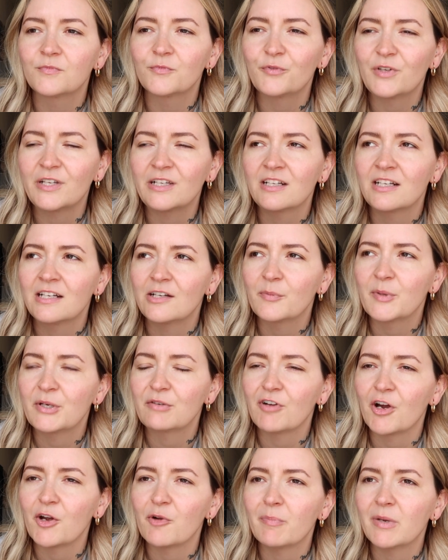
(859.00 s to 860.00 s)
feel a little bit
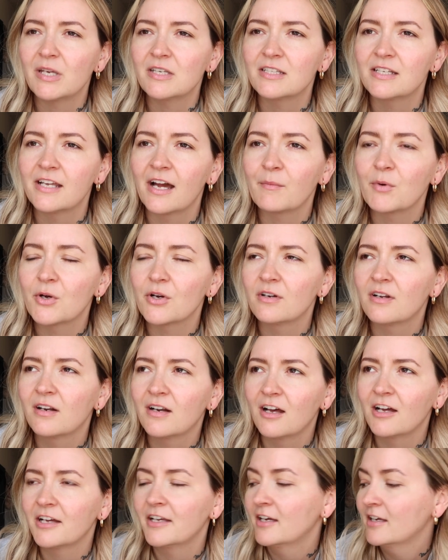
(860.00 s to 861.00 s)
ropey today, I'm not going to
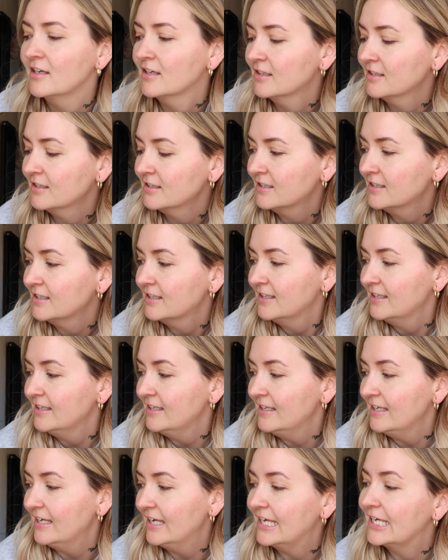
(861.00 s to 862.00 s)
lie.
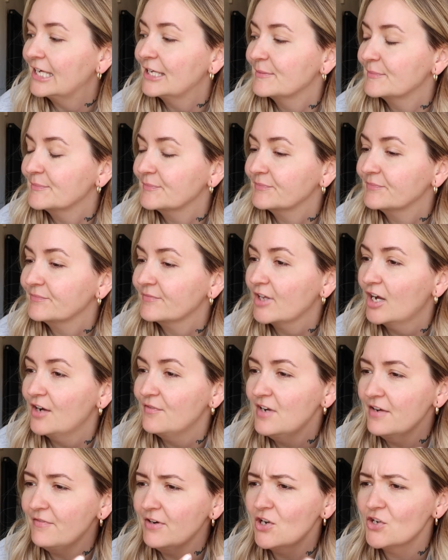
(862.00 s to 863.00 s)
I've
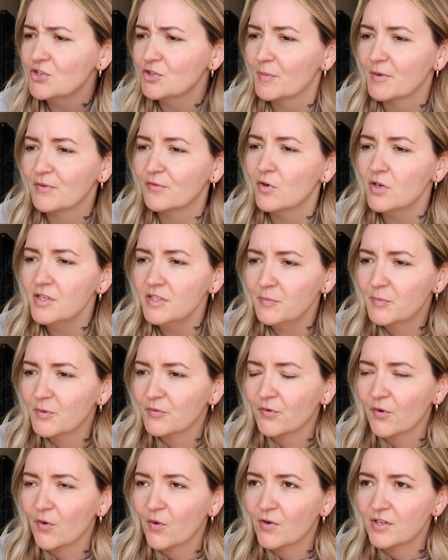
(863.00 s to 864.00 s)
never lost my voice
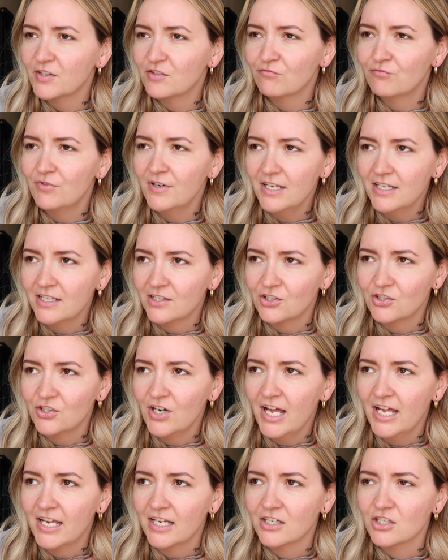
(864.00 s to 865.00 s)
before. It's really
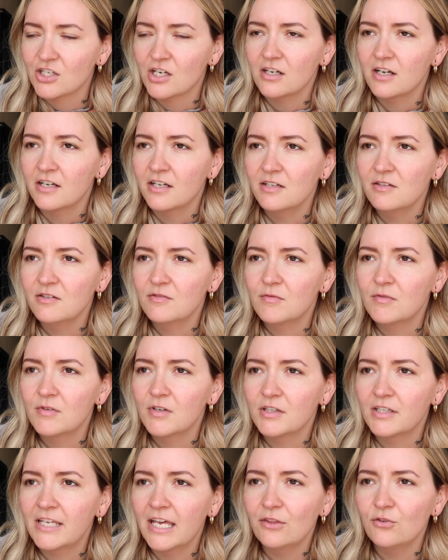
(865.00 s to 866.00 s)
strange. Like I can
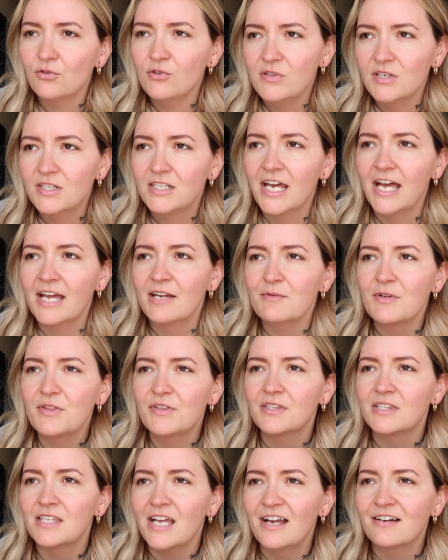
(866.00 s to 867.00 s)
get through the day
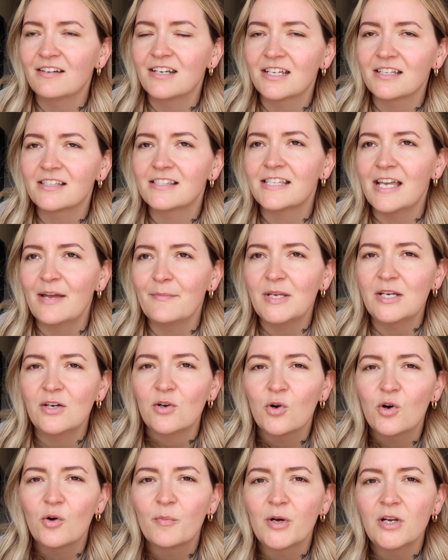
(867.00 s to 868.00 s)
with sounding
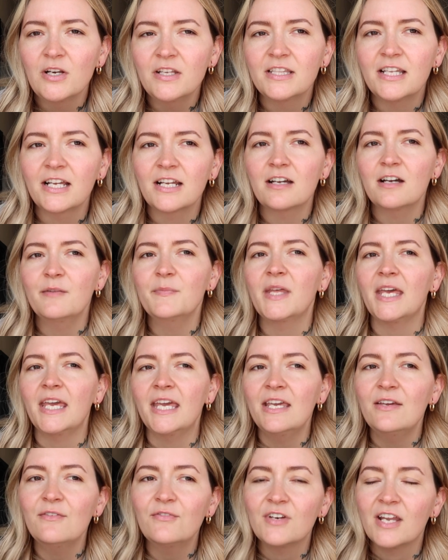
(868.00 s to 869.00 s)
semi-normal, and then come the
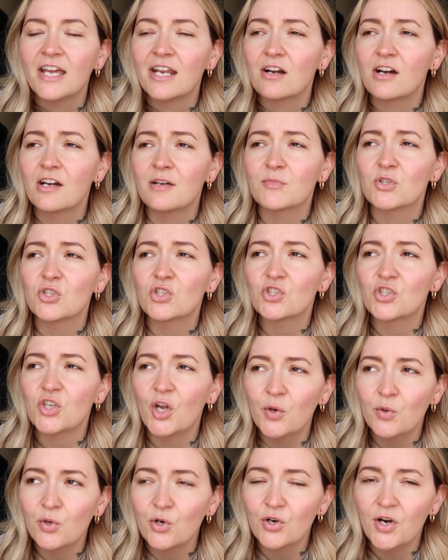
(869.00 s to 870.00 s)
evening I am
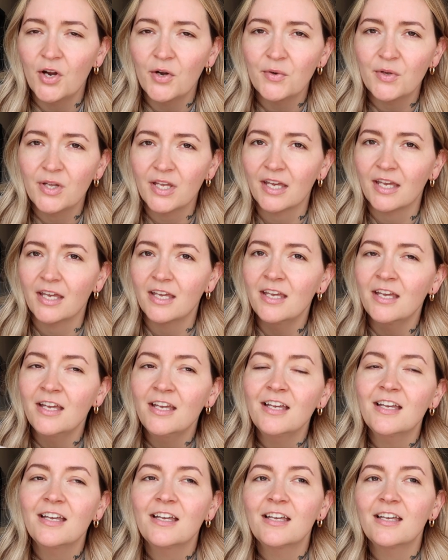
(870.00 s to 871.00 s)
so croaky
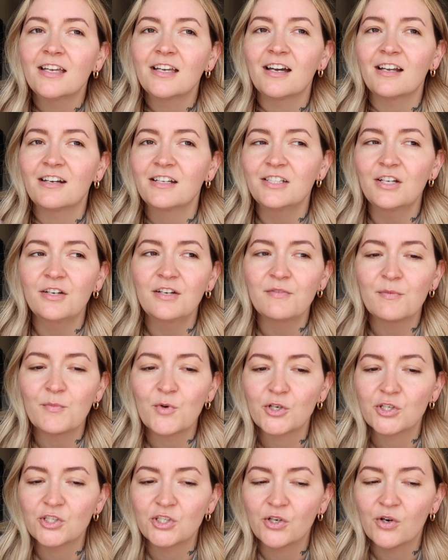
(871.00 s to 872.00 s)
and I don't even
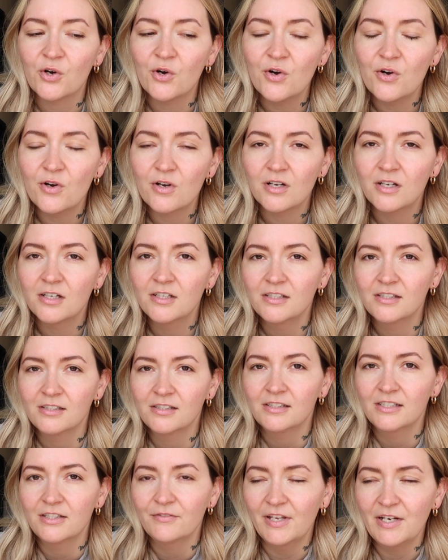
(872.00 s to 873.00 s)
want to talk.
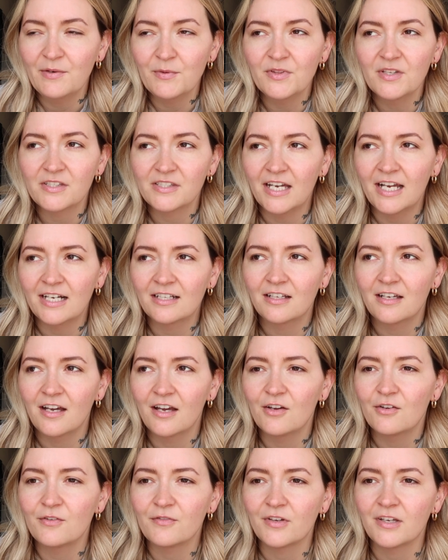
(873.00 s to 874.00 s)
If anyone that's had
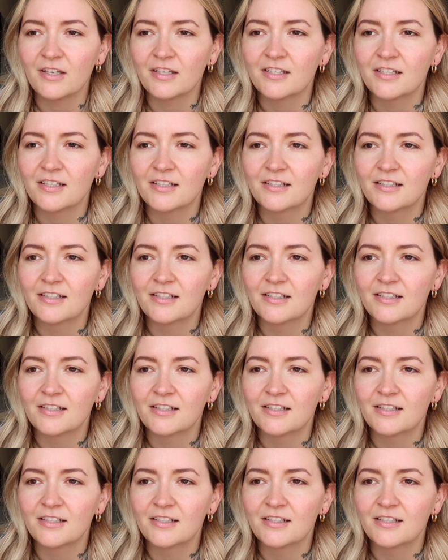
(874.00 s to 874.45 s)
COVID